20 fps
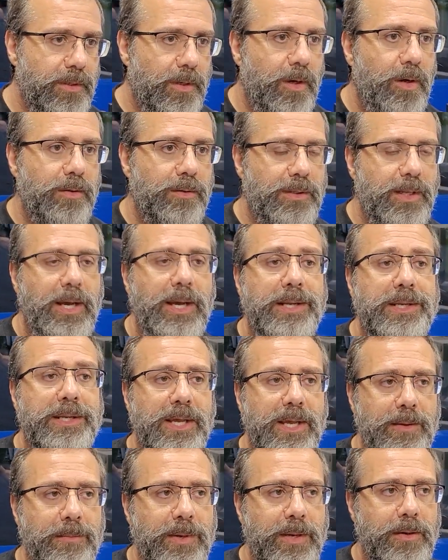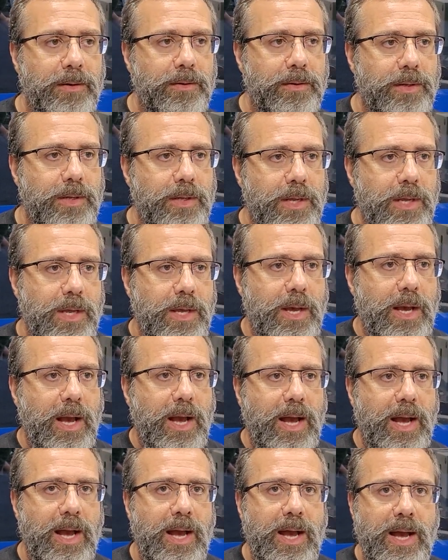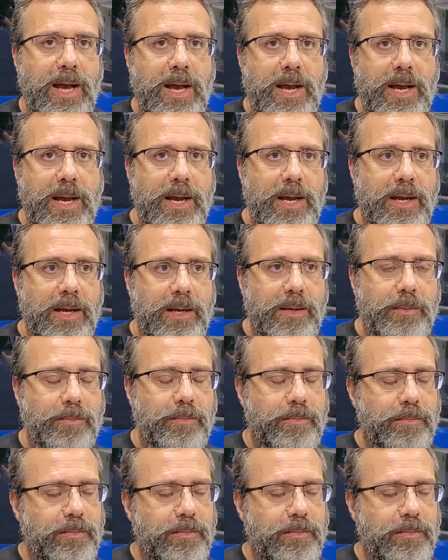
Online came out, I